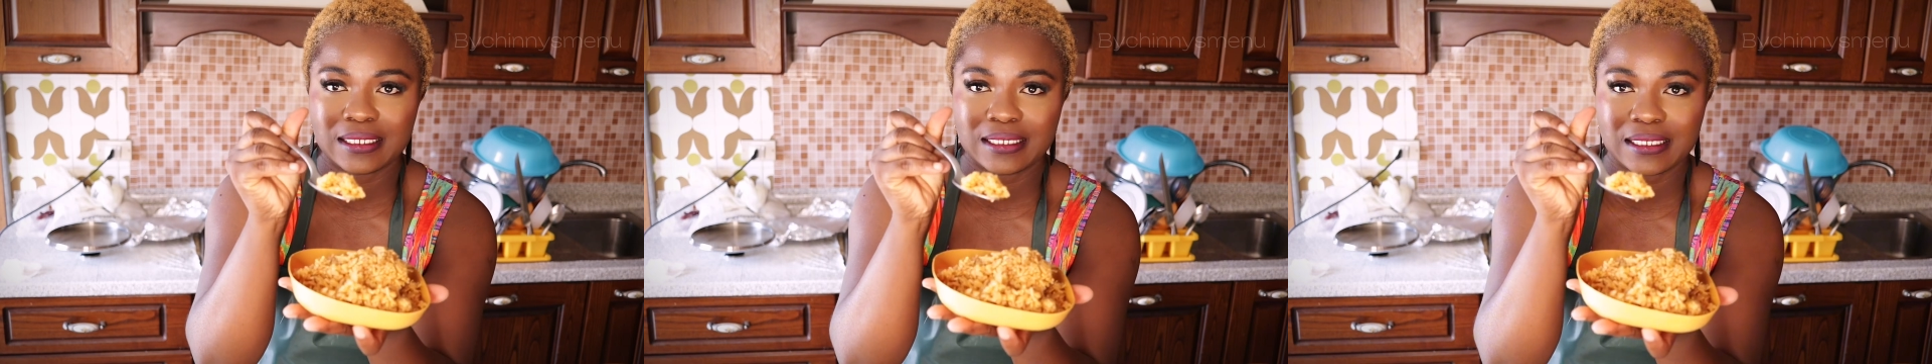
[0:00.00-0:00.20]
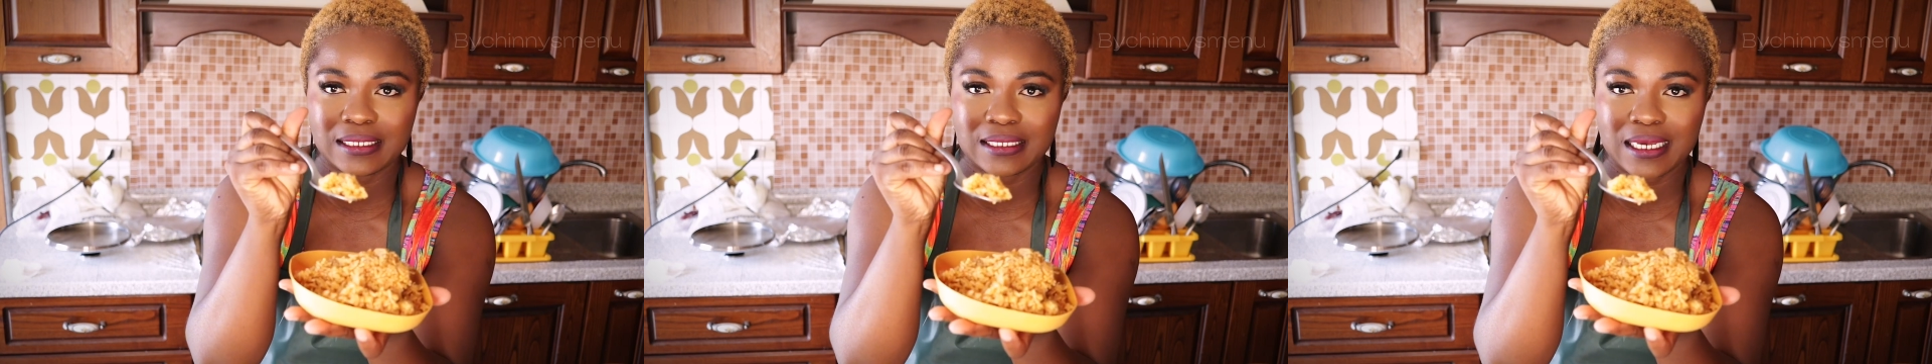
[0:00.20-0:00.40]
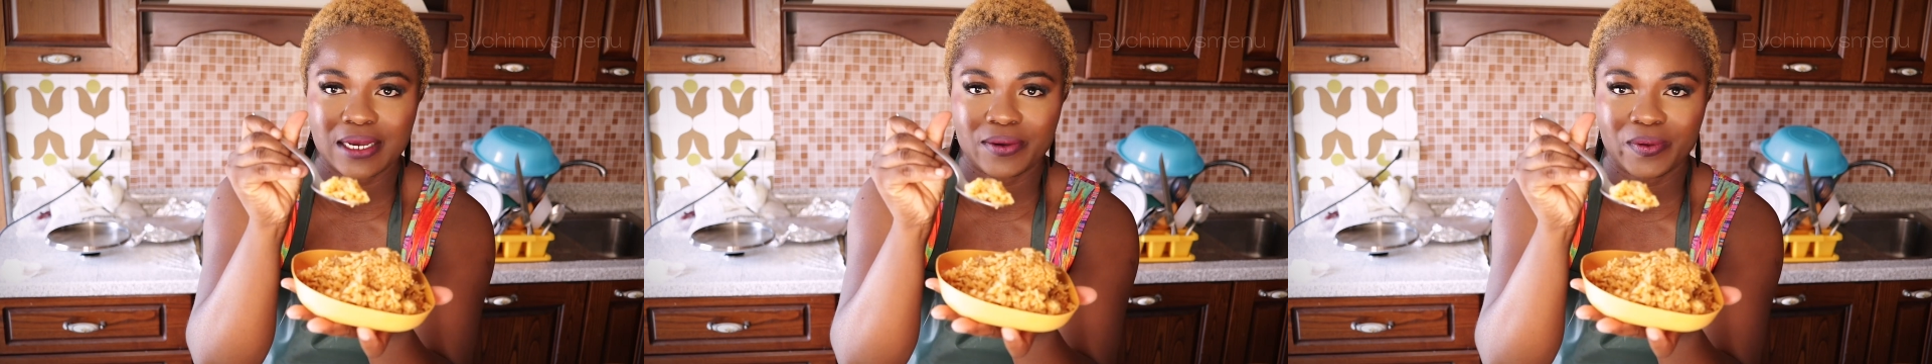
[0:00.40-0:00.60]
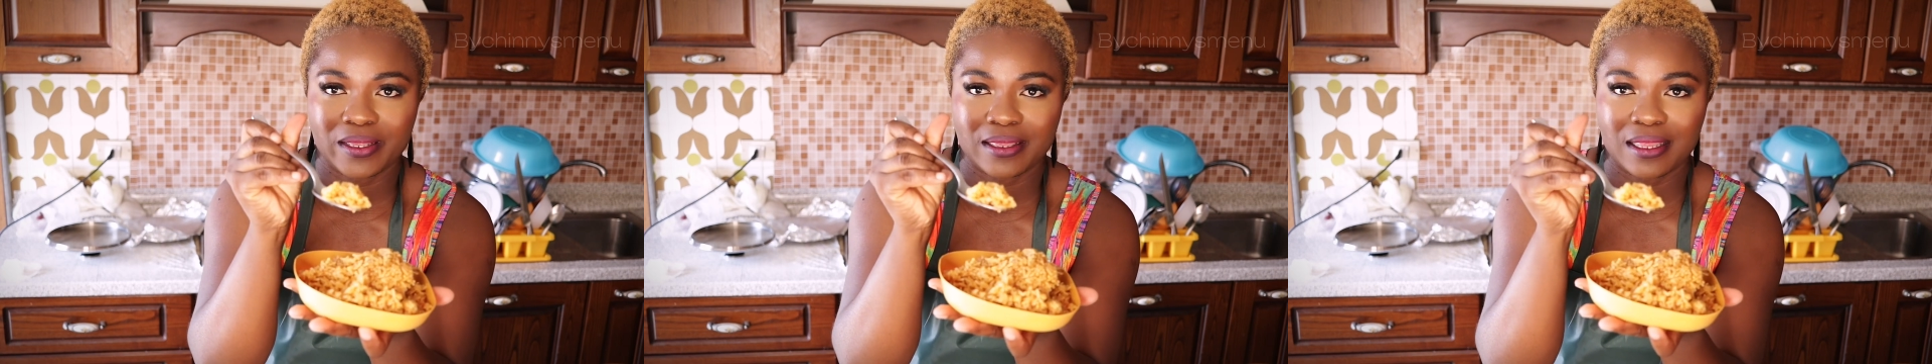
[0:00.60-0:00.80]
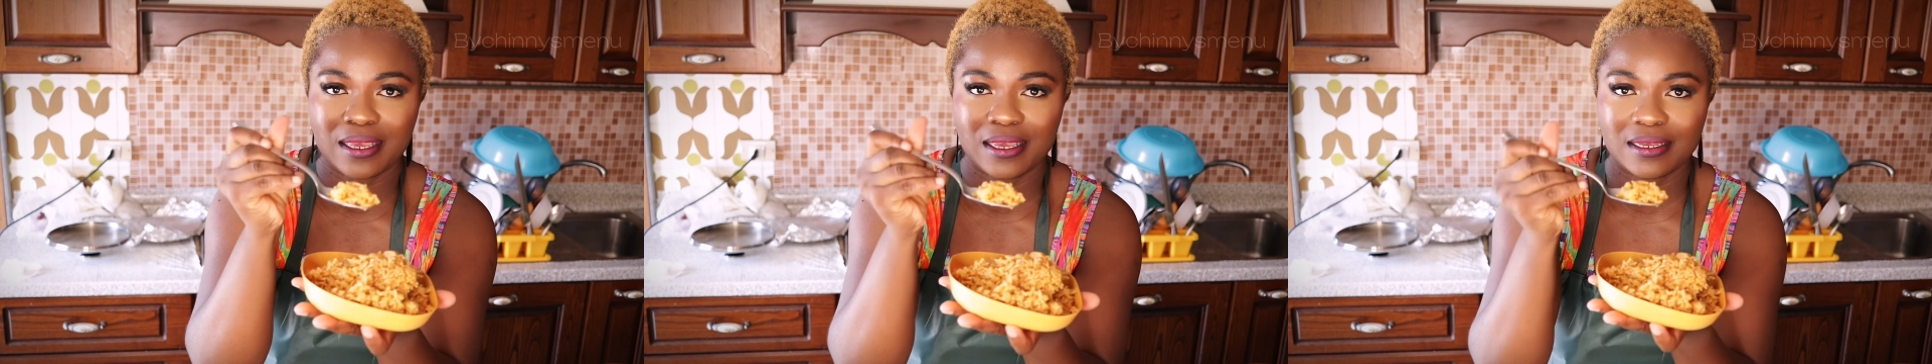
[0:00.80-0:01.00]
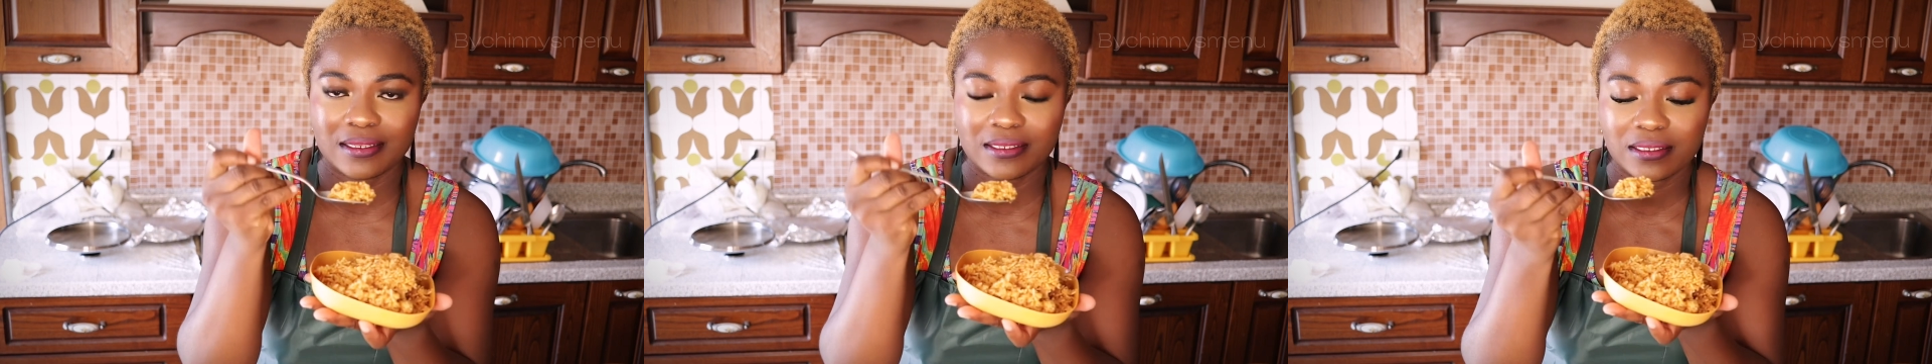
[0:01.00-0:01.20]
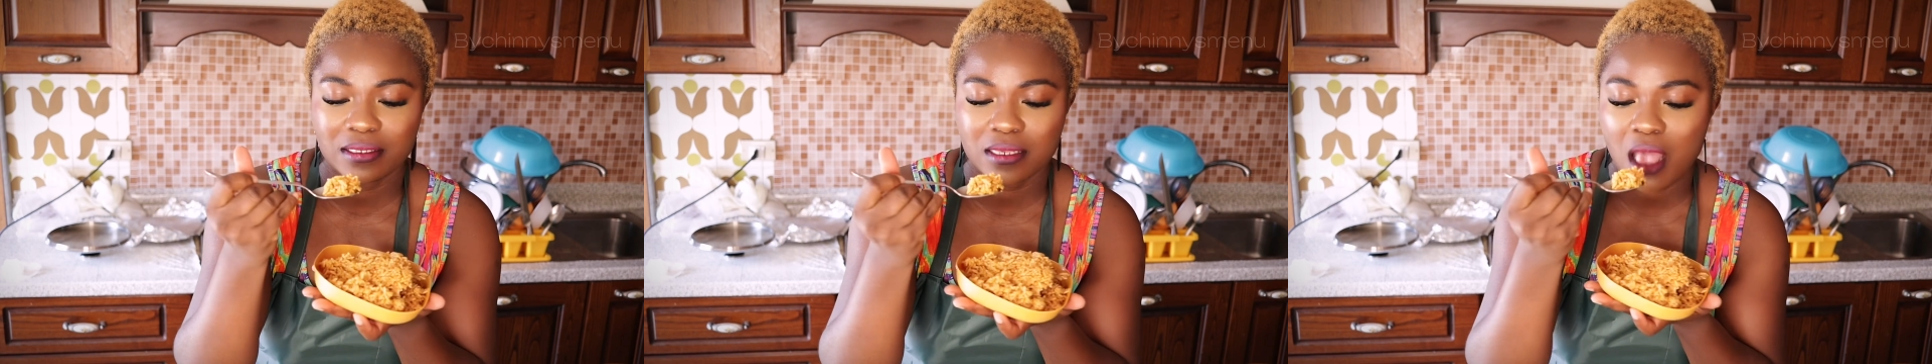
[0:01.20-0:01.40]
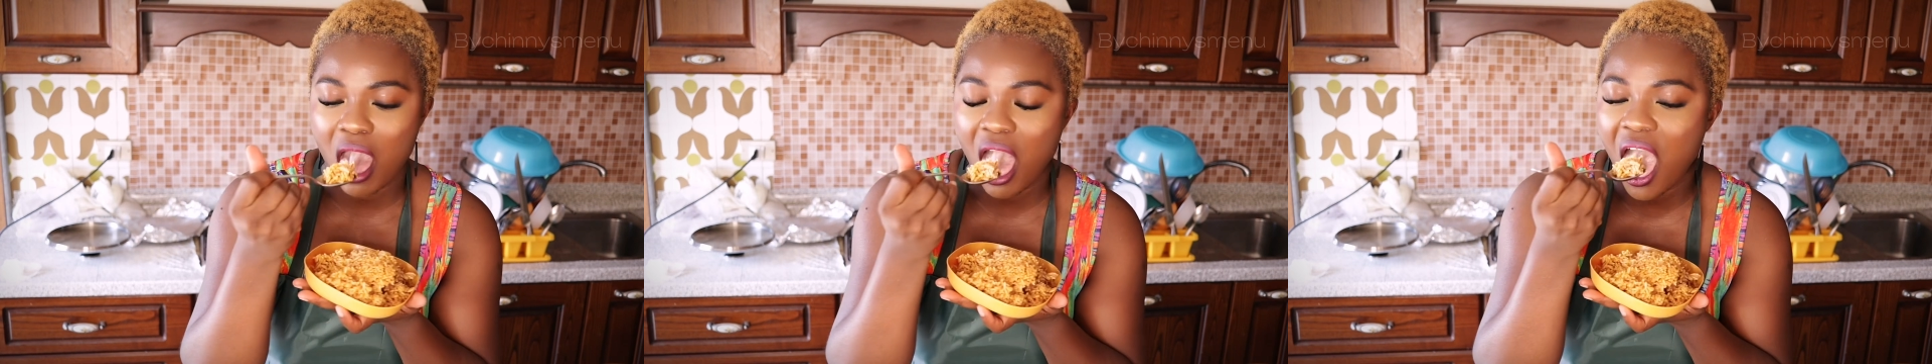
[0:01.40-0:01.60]
This is how it
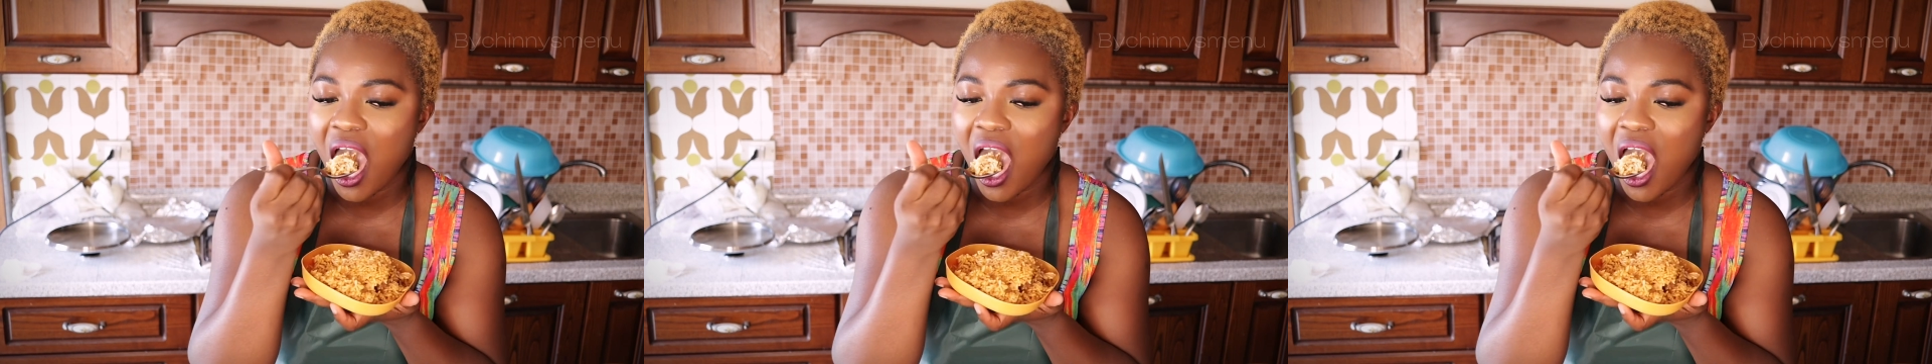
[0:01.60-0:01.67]
is.